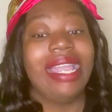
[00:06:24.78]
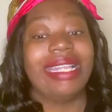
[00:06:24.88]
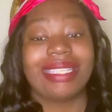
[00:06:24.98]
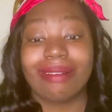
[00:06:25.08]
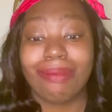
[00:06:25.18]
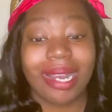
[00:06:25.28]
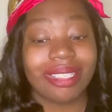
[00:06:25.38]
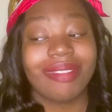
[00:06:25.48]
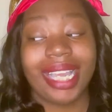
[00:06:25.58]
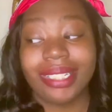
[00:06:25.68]
in some
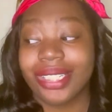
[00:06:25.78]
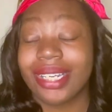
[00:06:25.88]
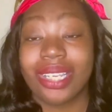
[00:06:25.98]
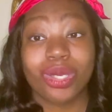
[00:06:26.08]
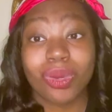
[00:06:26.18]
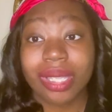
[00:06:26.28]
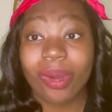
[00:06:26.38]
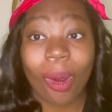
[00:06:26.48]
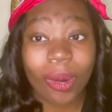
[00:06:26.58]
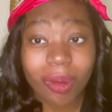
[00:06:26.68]
parts of Nigeria is
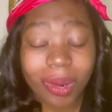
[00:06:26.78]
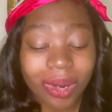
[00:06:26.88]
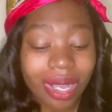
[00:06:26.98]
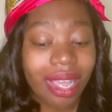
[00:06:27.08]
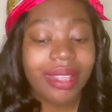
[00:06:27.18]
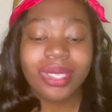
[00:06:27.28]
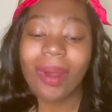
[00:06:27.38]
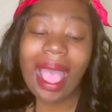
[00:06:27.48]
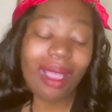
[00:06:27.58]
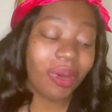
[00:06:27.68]
really horrible.
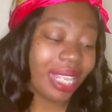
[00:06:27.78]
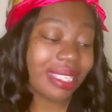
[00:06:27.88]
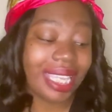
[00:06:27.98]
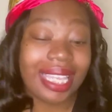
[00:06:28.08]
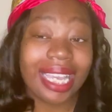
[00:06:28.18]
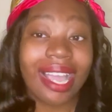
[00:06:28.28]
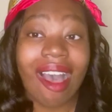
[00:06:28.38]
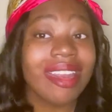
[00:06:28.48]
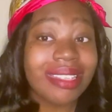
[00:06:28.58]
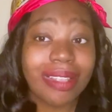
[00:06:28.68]
So I wouldn't say that
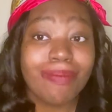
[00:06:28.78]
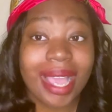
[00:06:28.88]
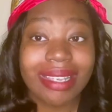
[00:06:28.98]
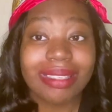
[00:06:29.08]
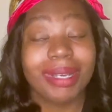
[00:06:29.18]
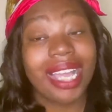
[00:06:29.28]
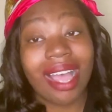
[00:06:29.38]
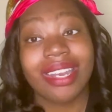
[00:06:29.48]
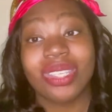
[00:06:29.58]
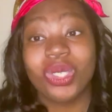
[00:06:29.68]
Ghana's the best, but
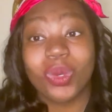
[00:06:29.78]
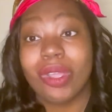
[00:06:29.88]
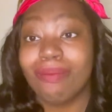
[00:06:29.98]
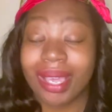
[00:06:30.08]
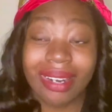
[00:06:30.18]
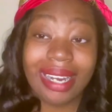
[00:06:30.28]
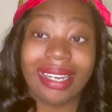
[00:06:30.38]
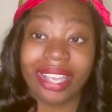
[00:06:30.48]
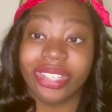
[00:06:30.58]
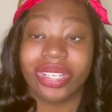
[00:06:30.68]
Ghana's doing better better
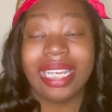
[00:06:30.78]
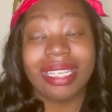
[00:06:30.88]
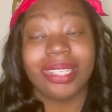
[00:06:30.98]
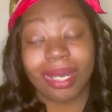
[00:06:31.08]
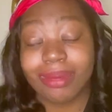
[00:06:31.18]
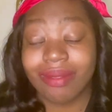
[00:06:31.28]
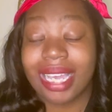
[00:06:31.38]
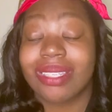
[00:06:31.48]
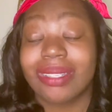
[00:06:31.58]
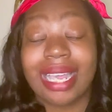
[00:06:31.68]
in Nigeria in terms of
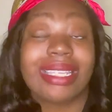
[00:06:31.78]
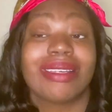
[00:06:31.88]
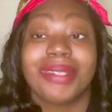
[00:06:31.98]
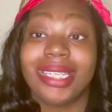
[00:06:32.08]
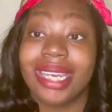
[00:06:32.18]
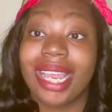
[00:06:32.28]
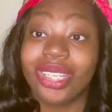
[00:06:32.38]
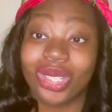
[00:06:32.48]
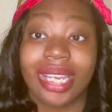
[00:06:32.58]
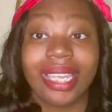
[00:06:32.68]
that. So that's something that
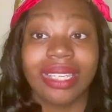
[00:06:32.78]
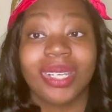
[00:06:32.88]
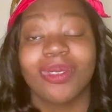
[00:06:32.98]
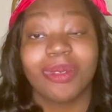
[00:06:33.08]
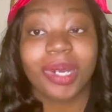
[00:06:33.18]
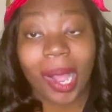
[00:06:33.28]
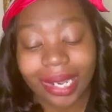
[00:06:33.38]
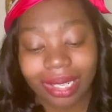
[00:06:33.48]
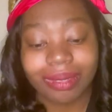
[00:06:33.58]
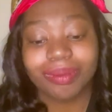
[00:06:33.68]
Nigeria can learn from Ghana.